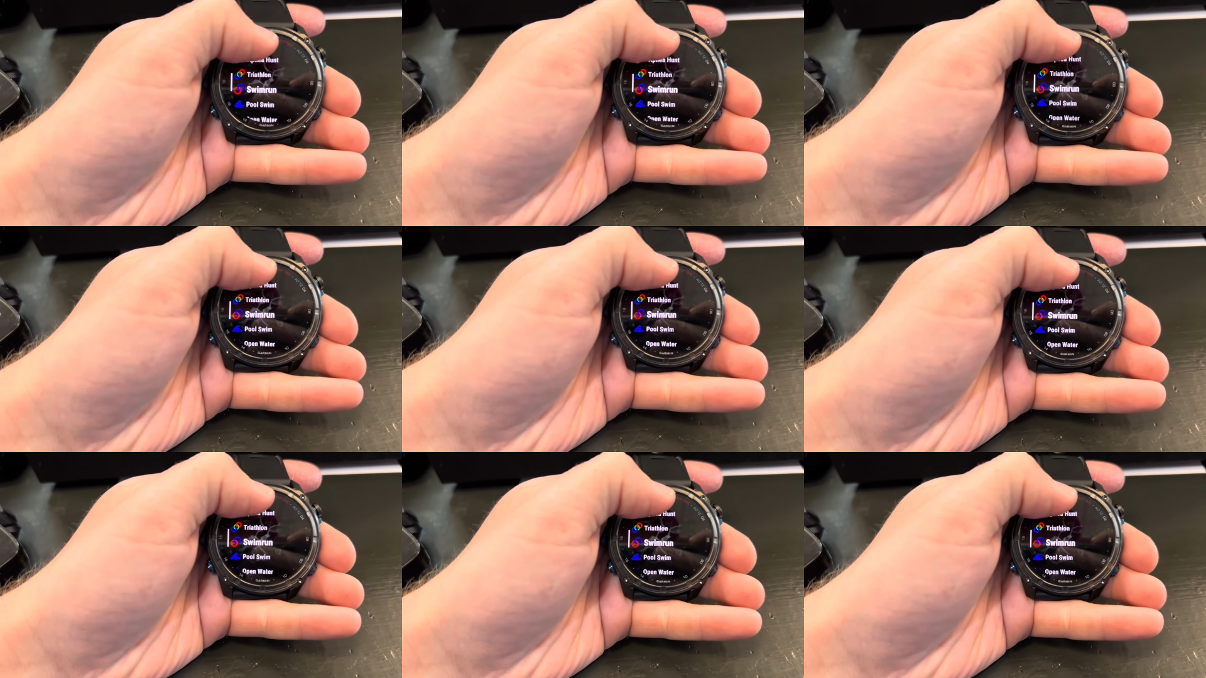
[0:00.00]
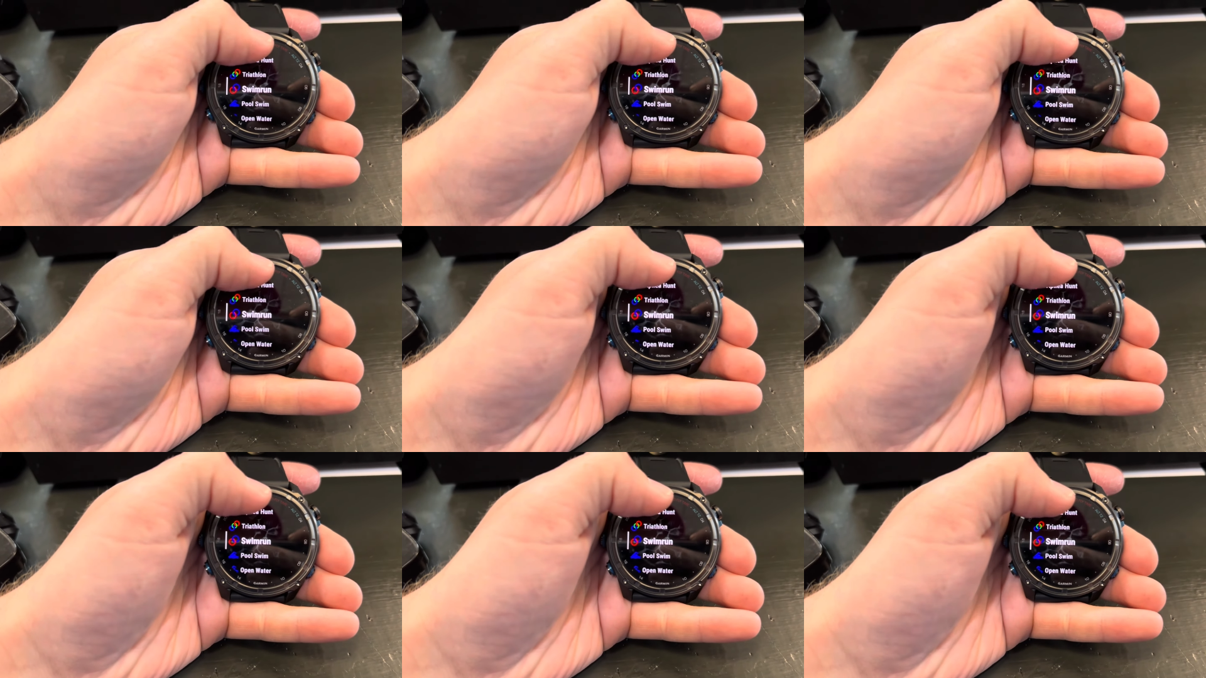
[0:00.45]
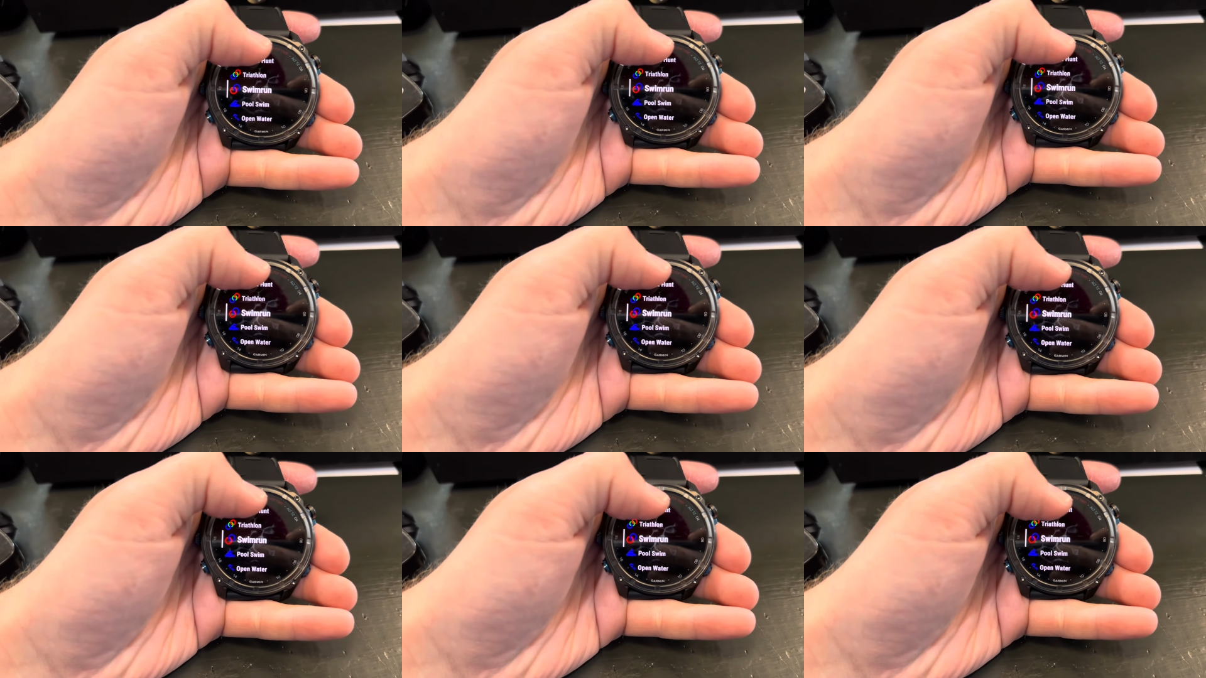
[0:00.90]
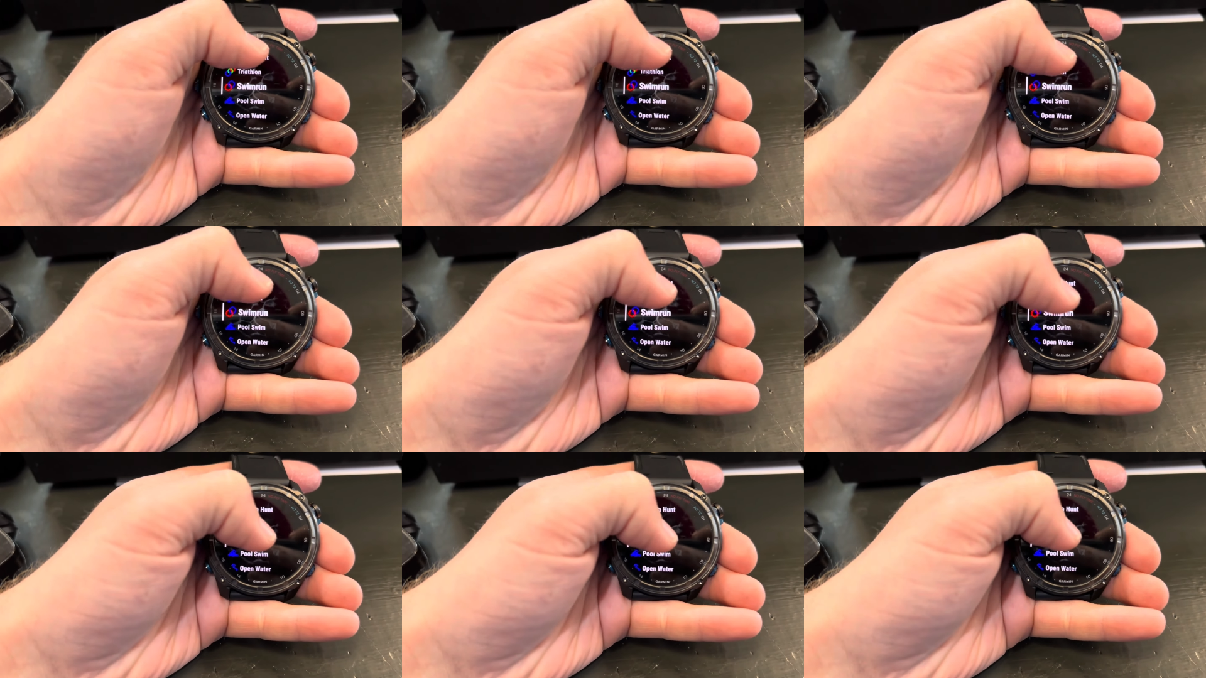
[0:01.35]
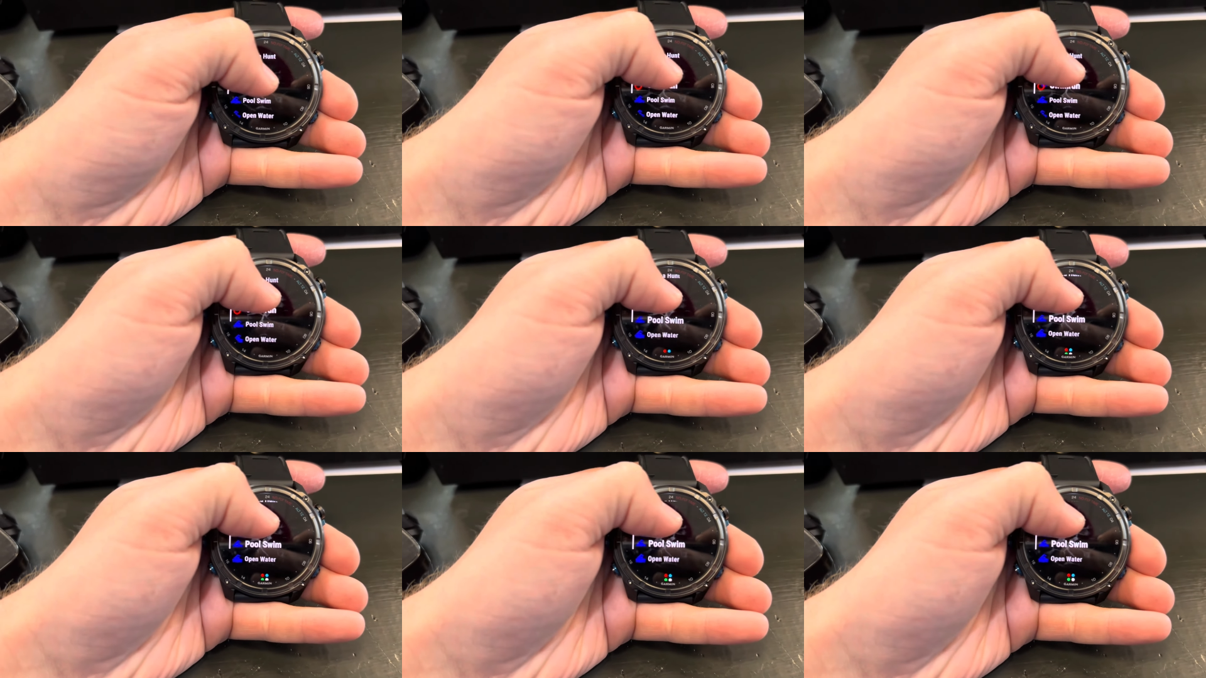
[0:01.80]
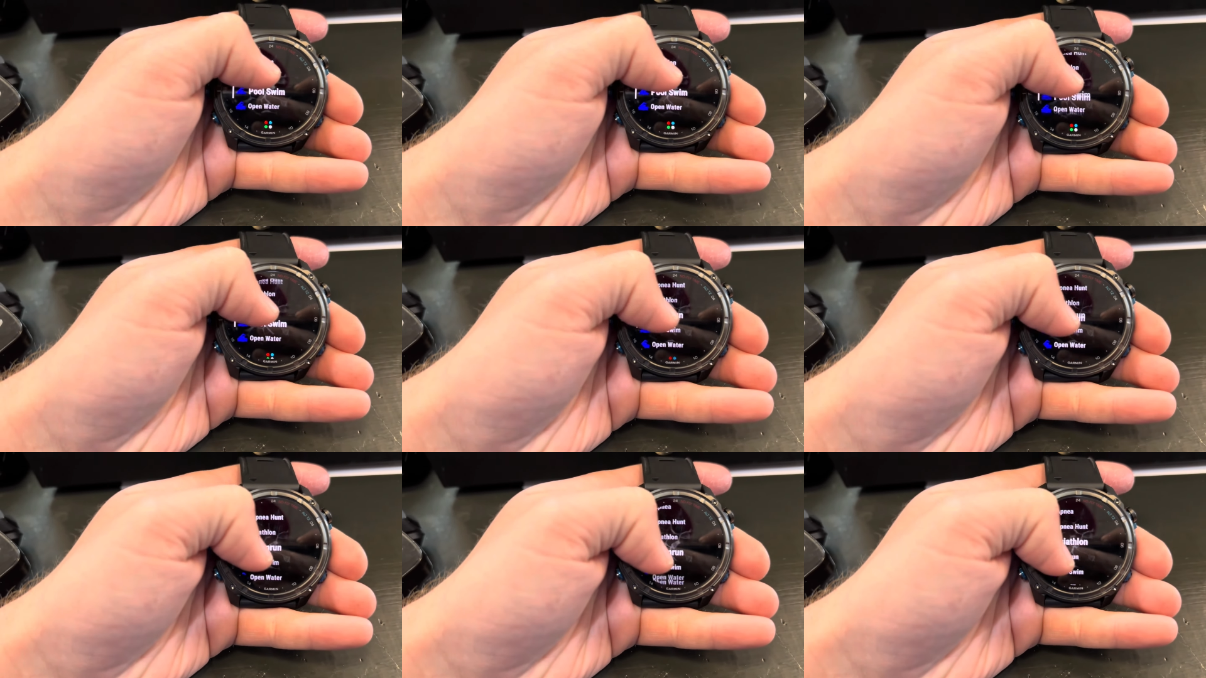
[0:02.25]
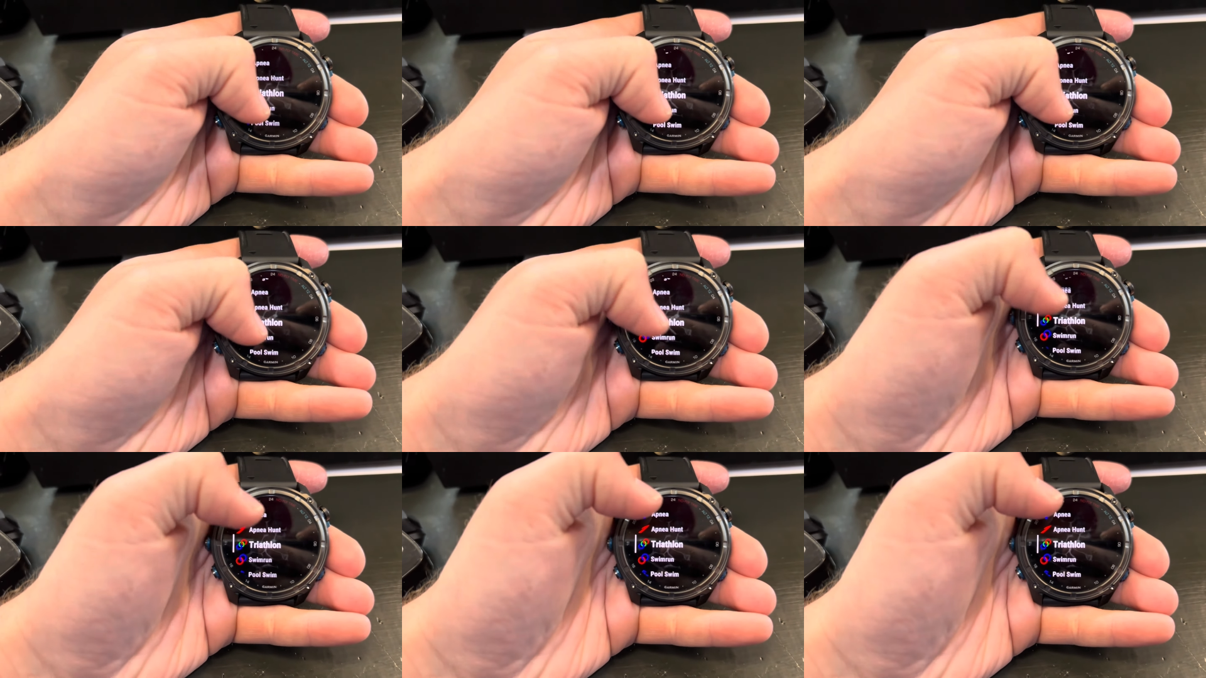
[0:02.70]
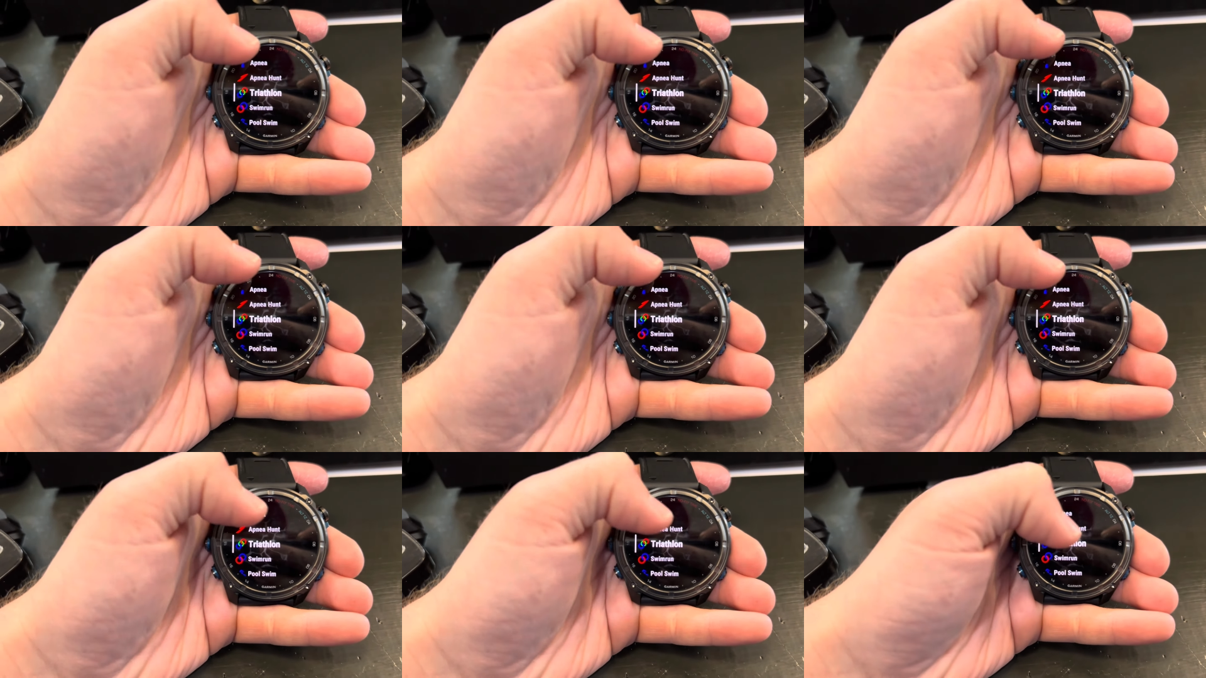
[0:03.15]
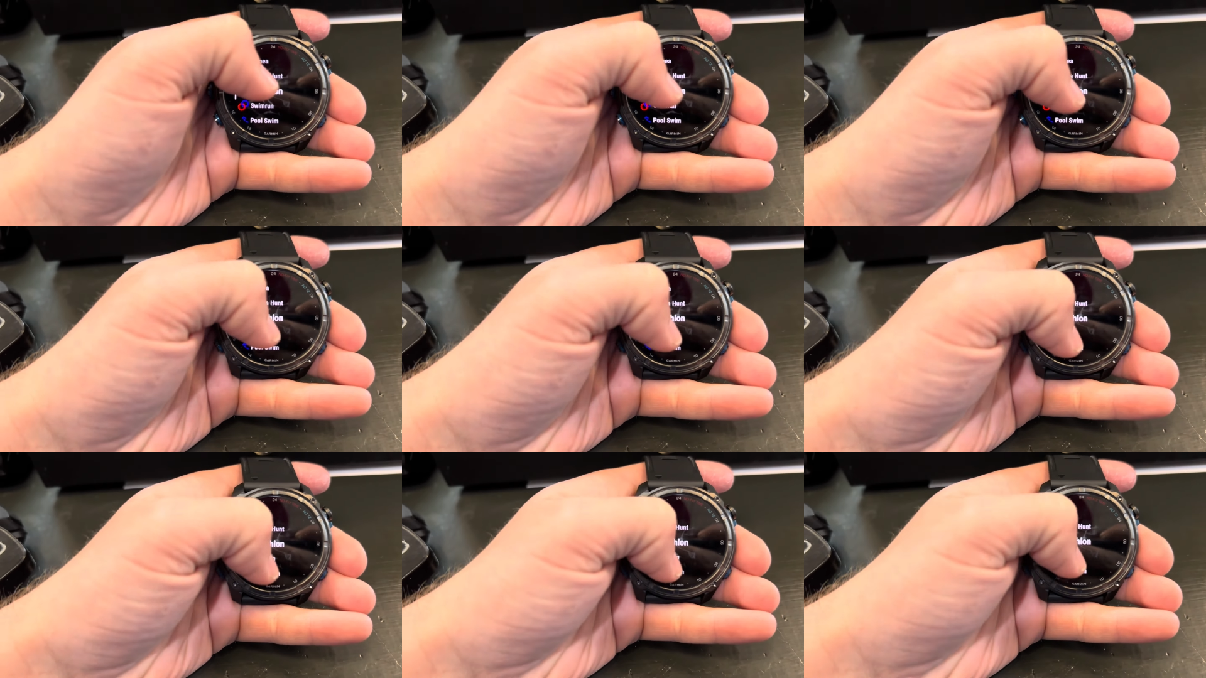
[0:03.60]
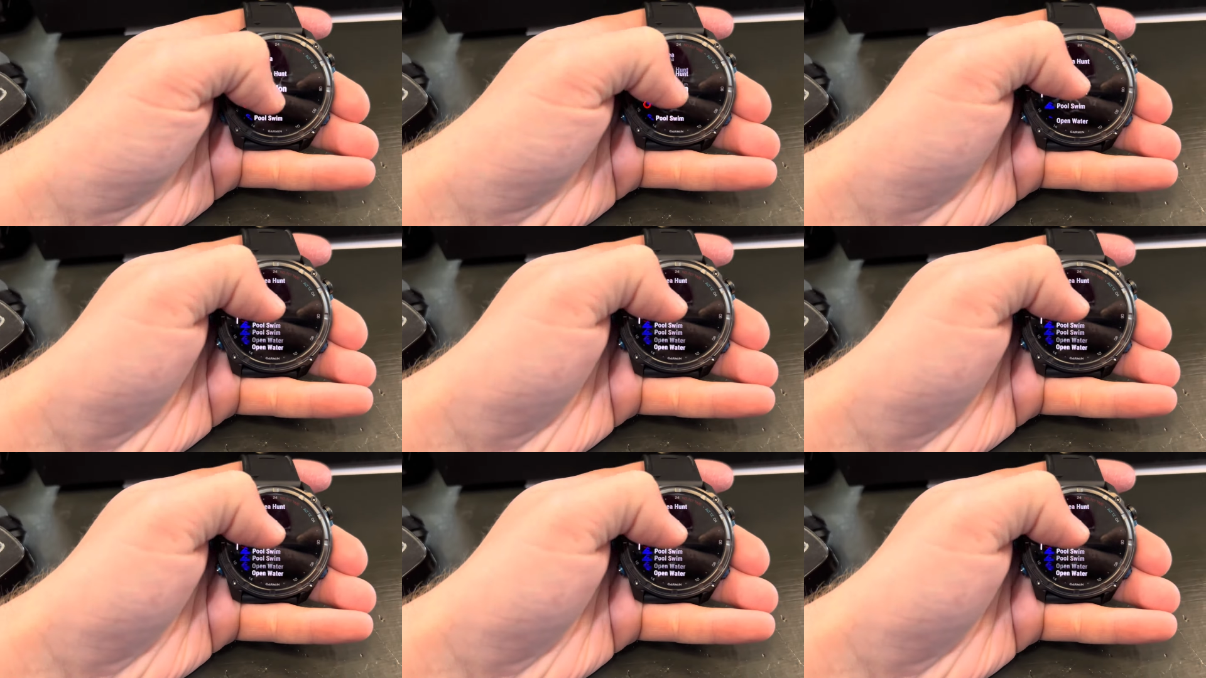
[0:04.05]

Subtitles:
No face is visible, so there are no lips to read.